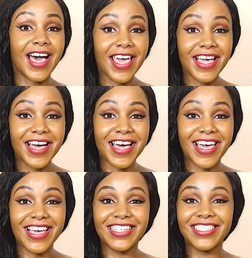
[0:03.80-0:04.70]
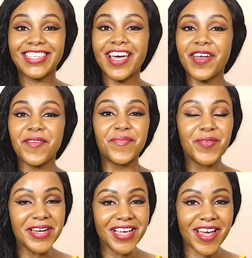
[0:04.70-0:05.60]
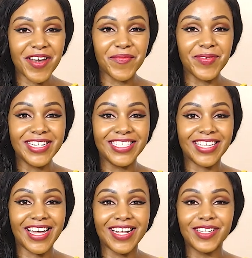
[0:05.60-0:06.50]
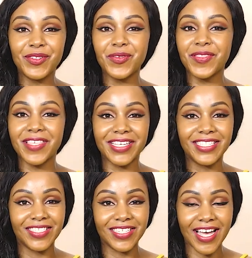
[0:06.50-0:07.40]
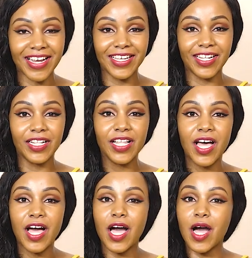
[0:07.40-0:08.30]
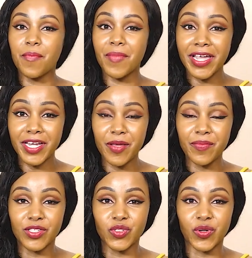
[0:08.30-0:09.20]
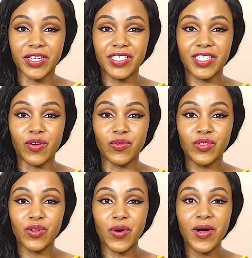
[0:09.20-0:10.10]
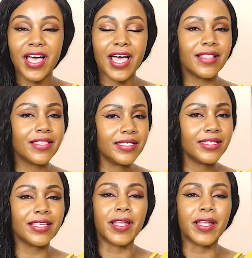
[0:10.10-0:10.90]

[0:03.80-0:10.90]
Hi guys, karibuni sana to this channel. My name is Joyce Cheruto, and this is